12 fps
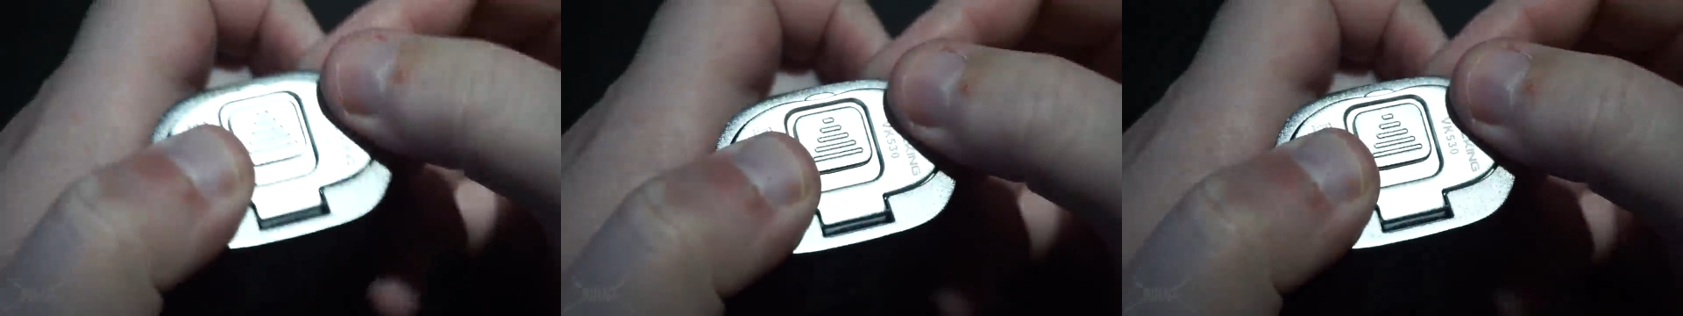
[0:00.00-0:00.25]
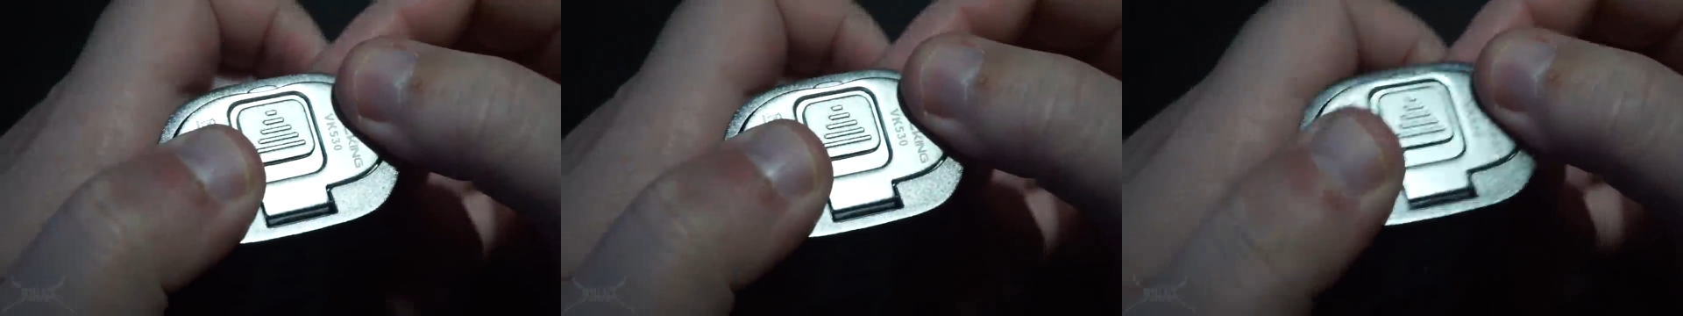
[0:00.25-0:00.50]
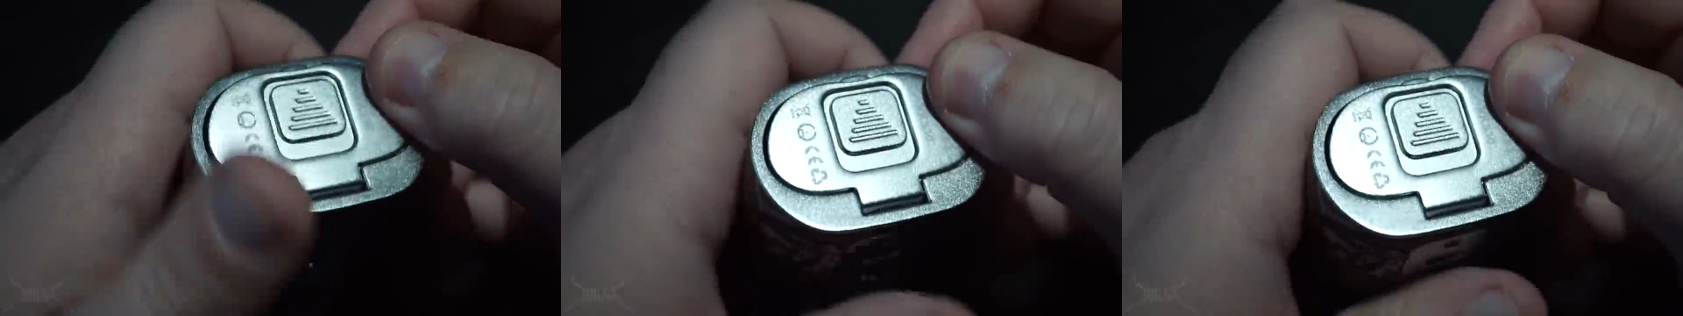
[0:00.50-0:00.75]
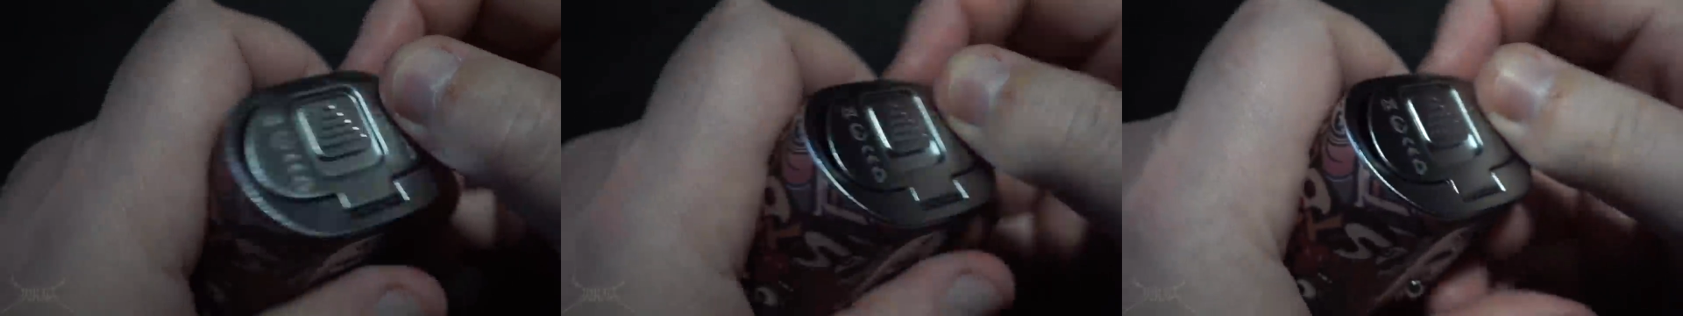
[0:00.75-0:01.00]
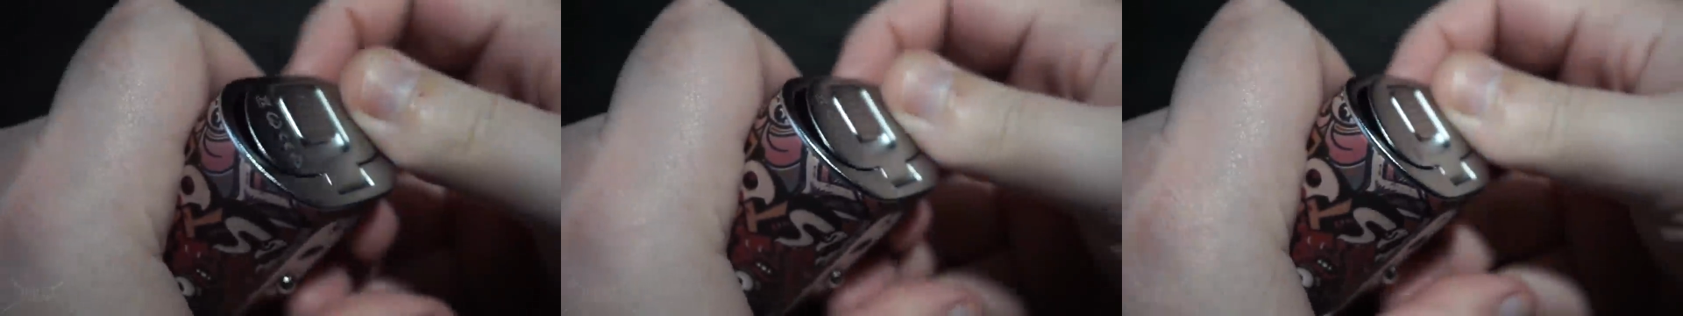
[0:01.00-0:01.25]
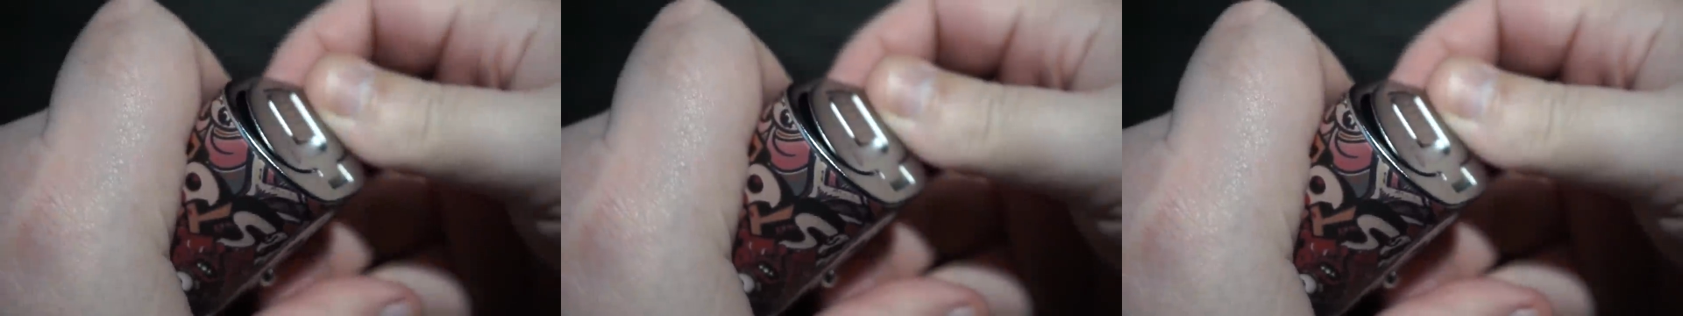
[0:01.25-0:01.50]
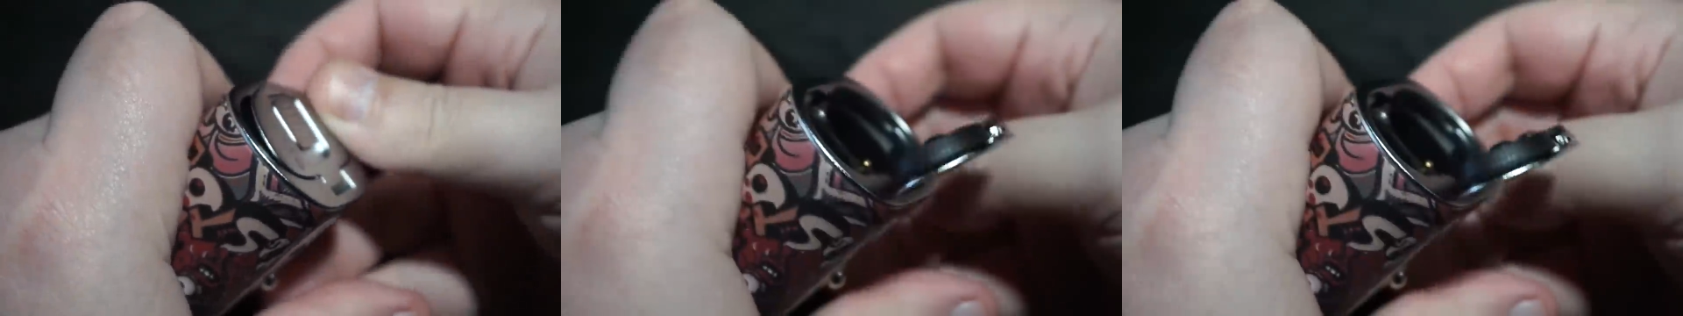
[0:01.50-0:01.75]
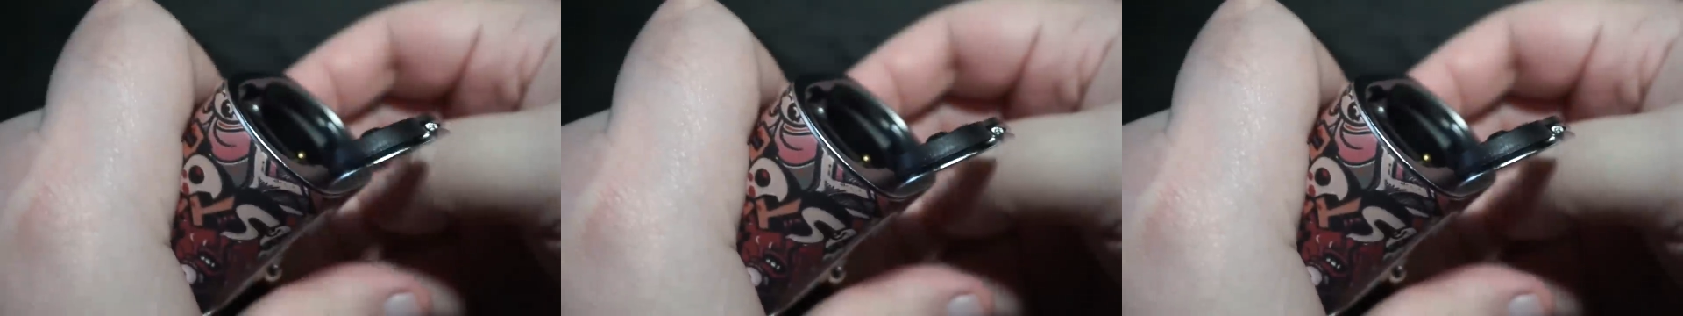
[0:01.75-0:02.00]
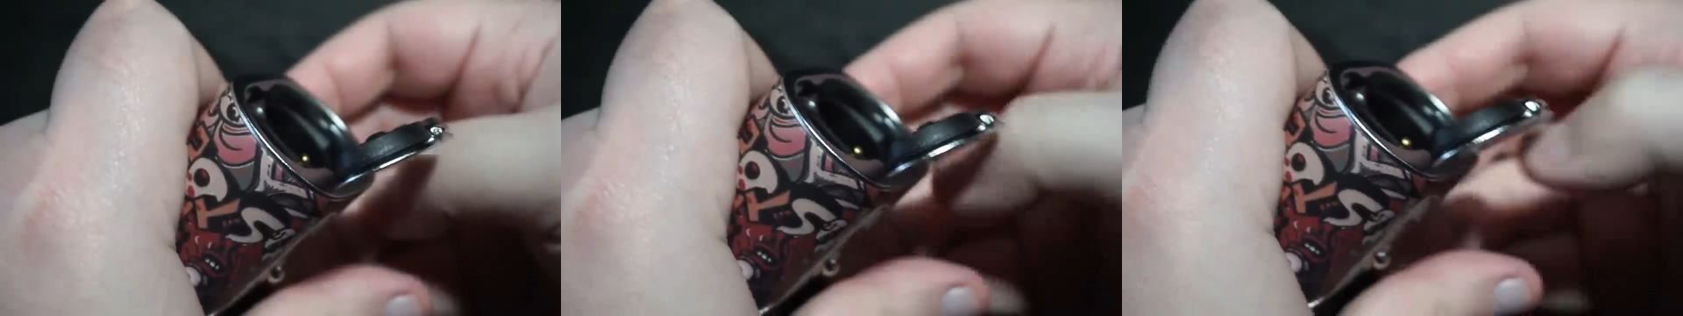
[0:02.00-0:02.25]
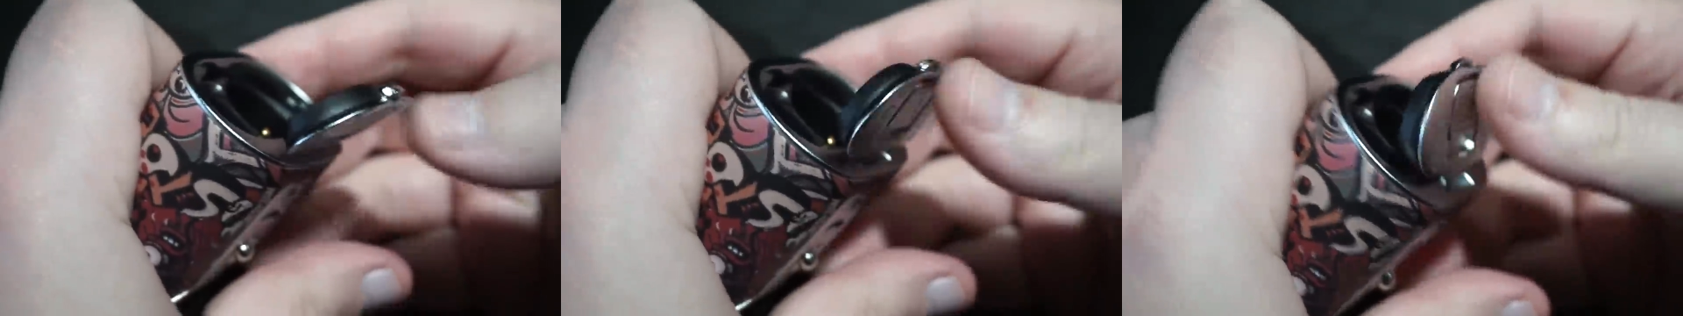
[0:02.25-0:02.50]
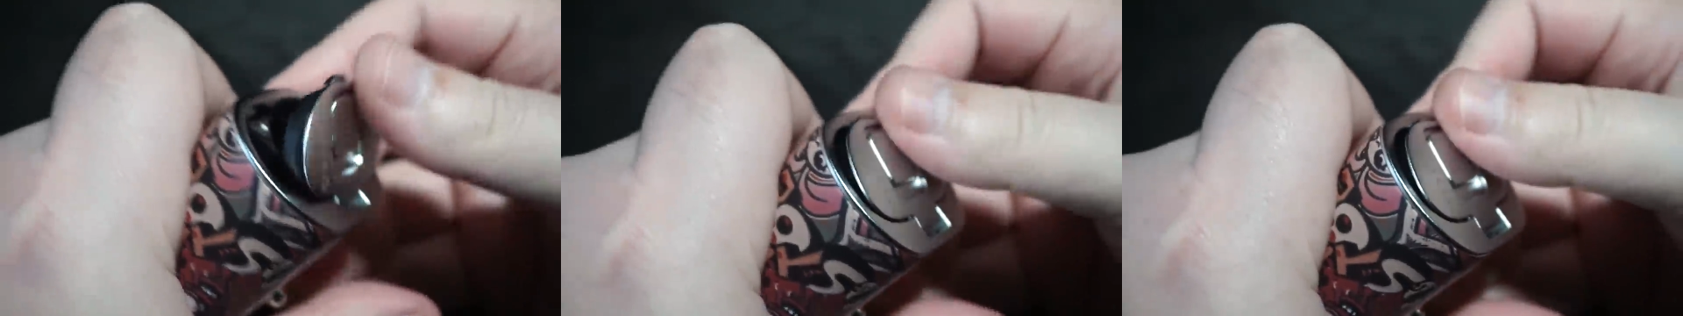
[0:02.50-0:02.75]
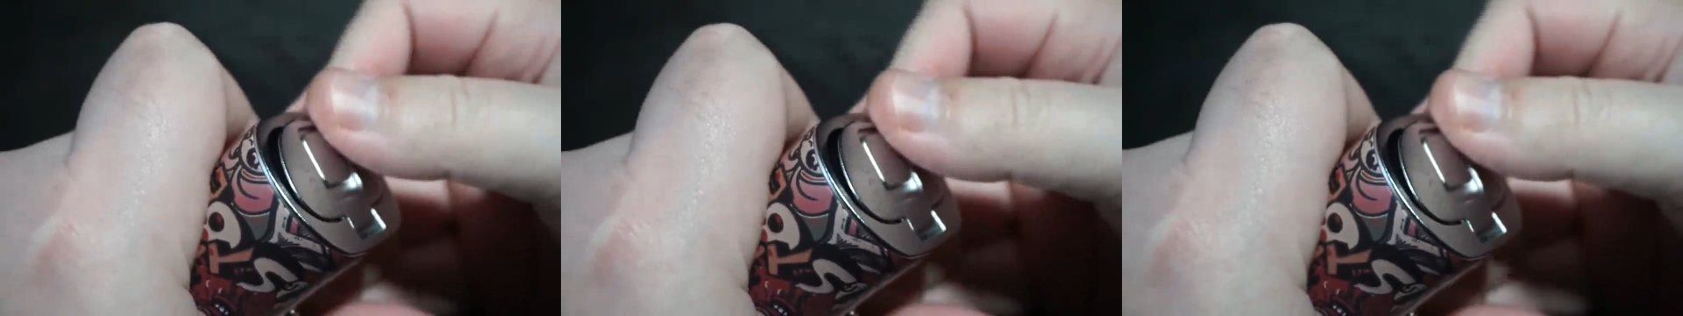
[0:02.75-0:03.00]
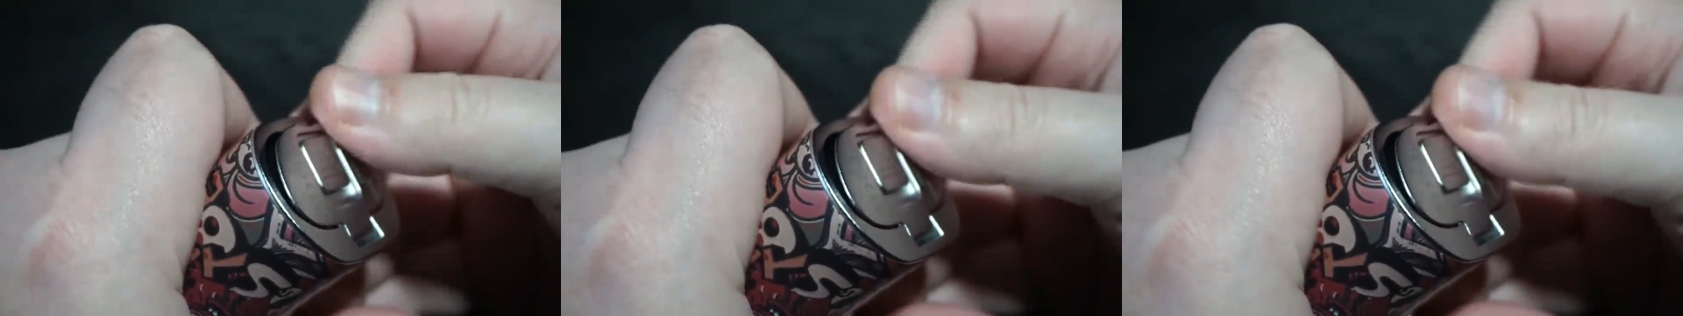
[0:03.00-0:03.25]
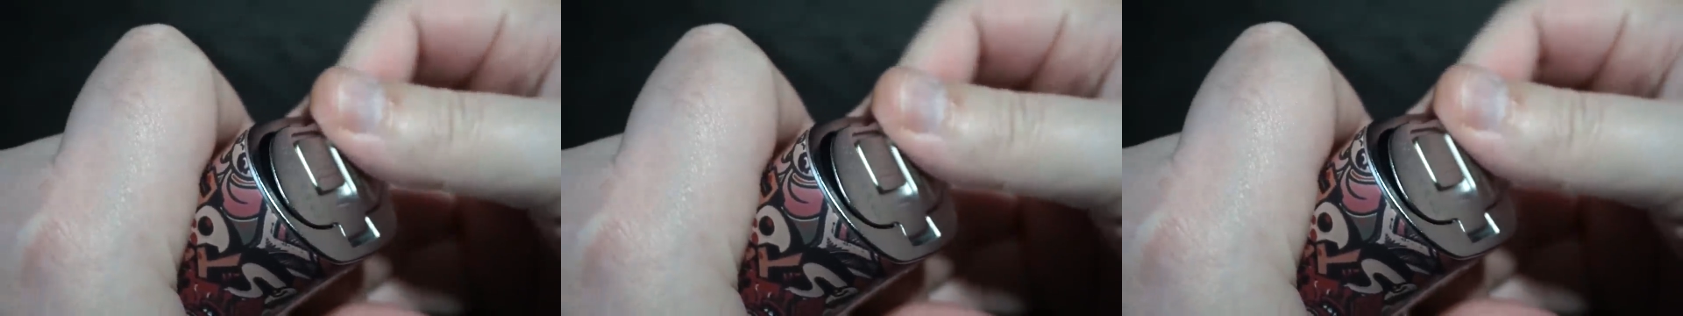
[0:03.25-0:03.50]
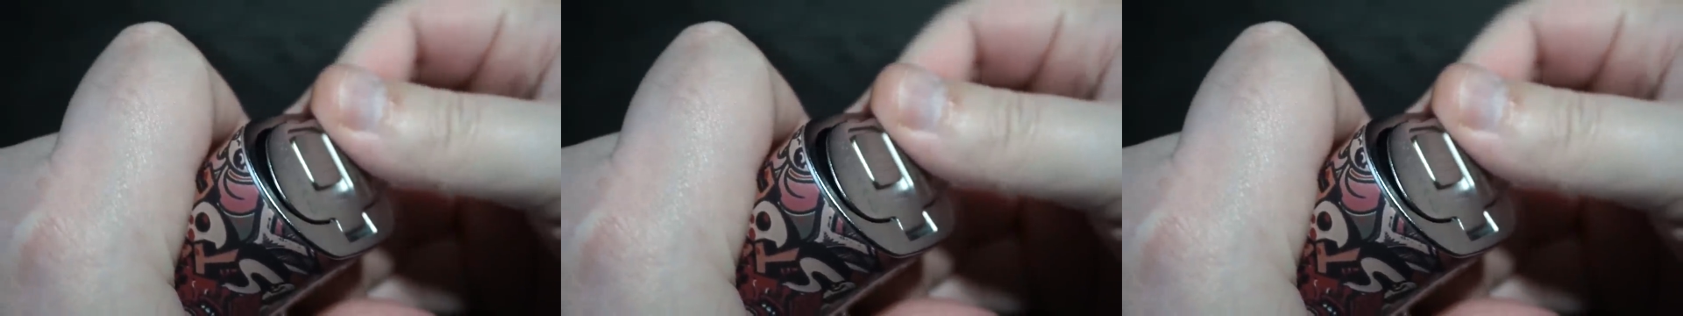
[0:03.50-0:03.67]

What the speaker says: [unreadable: no face in view]